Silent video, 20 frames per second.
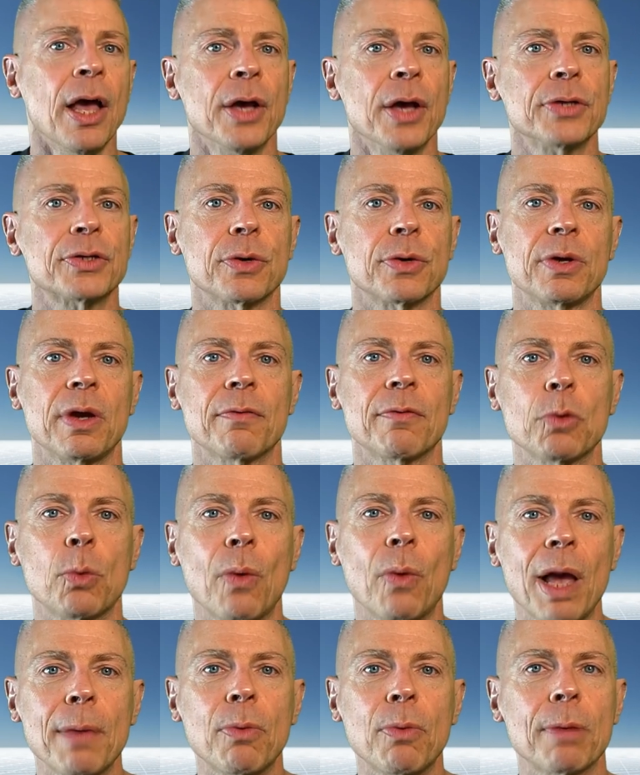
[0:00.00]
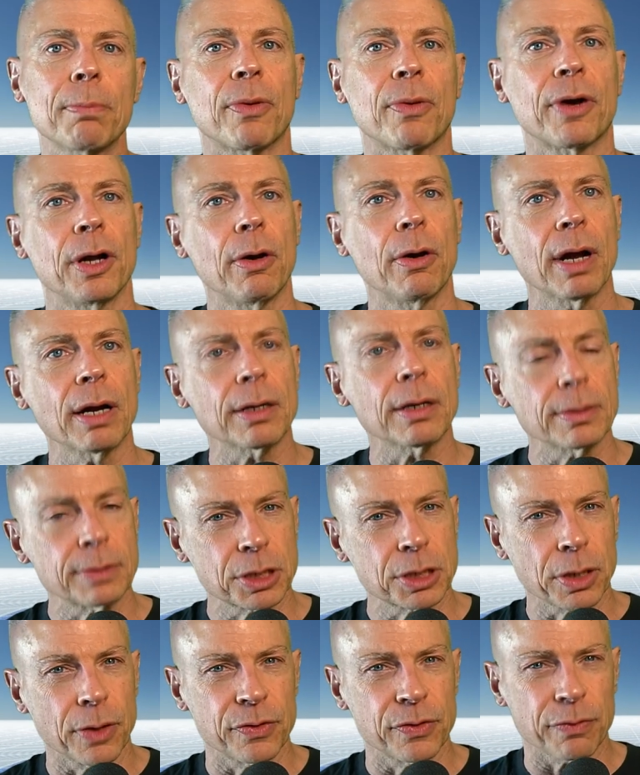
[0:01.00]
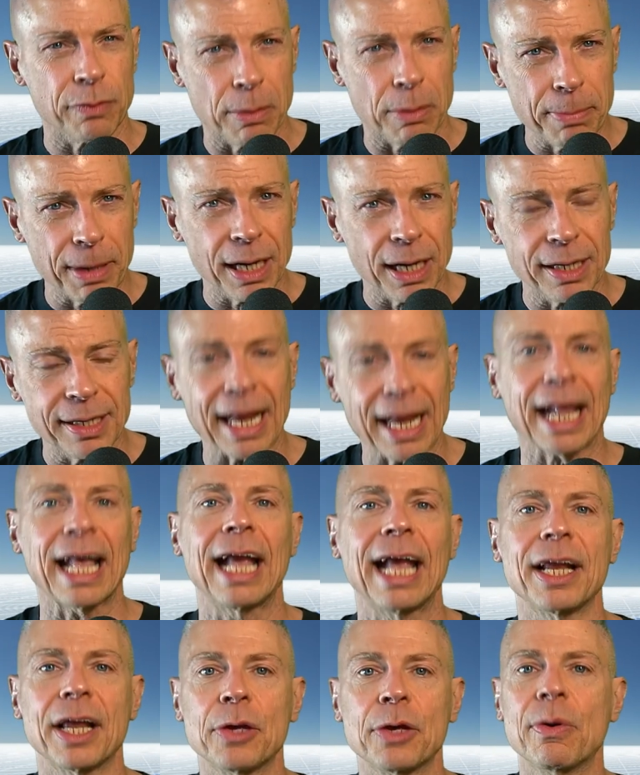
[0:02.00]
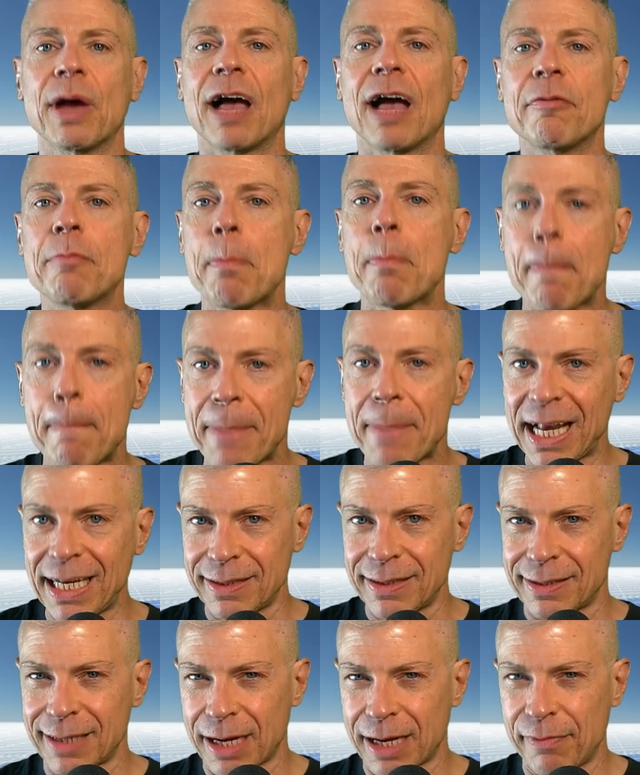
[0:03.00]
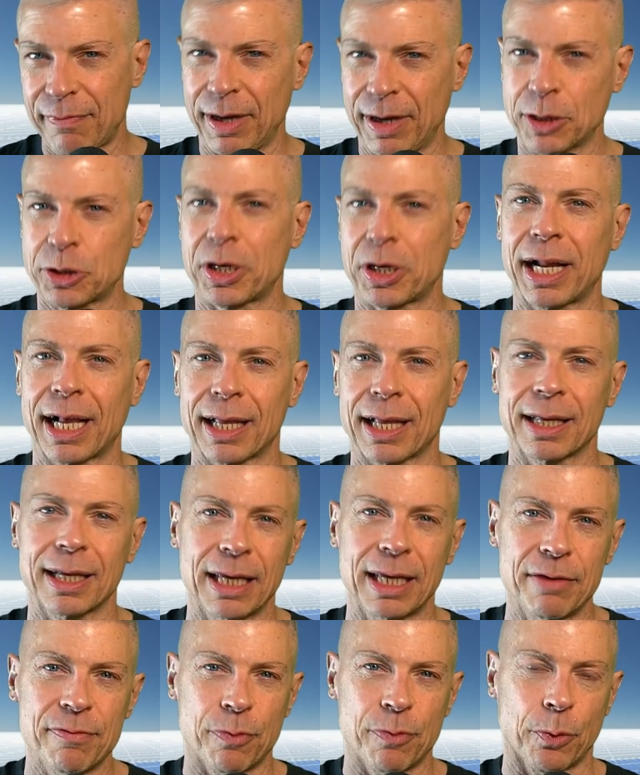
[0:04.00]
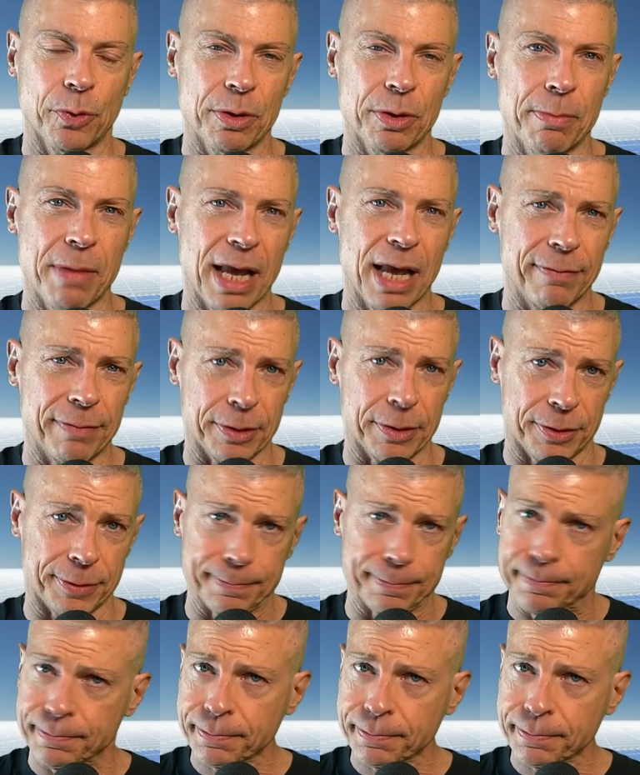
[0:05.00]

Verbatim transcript: So you have the Web one point oh era, which goes for about a decade, and you have basic functionality for the metaverse.